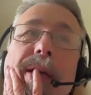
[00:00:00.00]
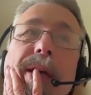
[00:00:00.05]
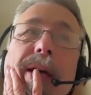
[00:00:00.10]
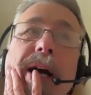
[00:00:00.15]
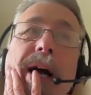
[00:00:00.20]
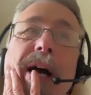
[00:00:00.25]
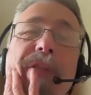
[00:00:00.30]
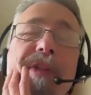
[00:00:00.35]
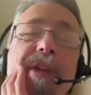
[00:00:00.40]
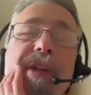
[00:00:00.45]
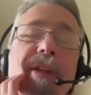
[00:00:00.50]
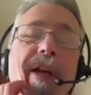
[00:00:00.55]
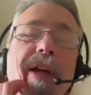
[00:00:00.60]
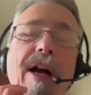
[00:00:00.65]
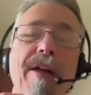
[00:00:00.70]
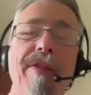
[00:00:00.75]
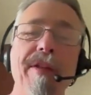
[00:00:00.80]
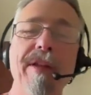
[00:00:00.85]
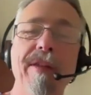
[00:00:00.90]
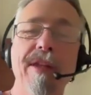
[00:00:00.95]
I think
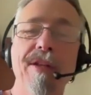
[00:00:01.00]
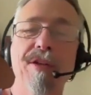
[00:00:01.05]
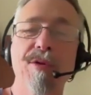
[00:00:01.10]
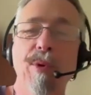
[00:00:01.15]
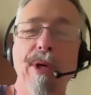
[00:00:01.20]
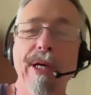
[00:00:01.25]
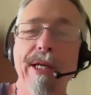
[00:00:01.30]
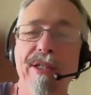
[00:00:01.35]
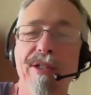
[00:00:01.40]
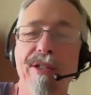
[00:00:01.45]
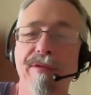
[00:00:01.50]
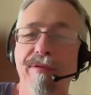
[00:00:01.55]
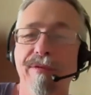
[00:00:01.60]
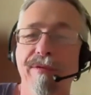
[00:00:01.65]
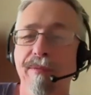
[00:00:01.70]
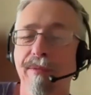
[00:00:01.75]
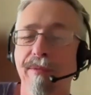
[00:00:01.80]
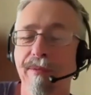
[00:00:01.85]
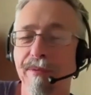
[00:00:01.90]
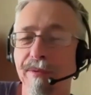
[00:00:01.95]
there's
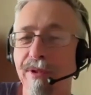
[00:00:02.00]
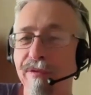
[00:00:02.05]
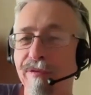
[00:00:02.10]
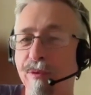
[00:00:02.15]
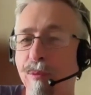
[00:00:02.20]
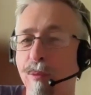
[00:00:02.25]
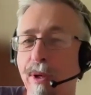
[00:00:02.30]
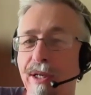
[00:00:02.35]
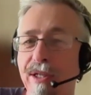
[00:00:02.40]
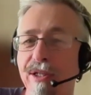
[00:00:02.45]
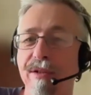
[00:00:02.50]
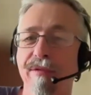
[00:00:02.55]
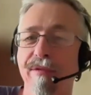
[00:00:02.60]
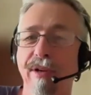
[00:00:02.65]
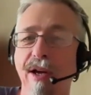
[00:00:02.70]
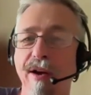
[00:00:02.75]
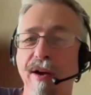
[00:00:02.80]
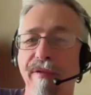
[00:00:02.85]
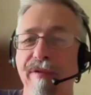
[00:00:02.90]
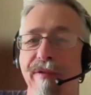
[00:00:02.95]
different ways of
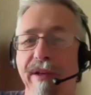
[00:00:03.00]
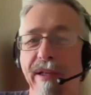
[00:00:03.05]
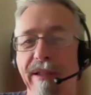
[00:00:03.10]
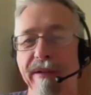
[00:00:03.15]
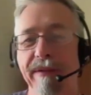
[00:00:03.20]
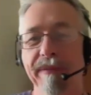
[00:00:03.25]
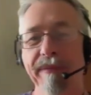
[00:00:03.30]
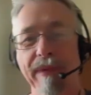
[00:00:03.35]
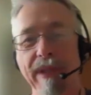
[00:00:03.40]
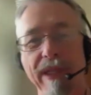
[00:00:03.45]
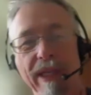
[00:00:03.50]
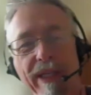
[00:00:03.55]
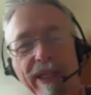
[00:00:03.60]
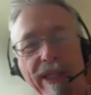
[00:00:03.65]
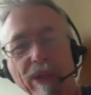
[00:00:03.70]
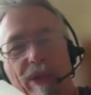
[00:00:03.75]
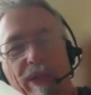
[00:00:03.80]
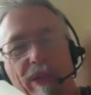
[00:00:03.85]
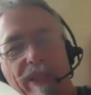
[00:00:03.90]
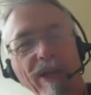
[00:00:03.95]
laughing. You
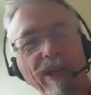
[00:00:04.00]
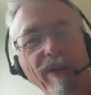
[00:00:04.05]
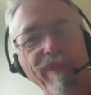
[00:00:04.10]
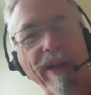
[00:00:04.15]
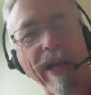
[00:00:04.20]
can laugh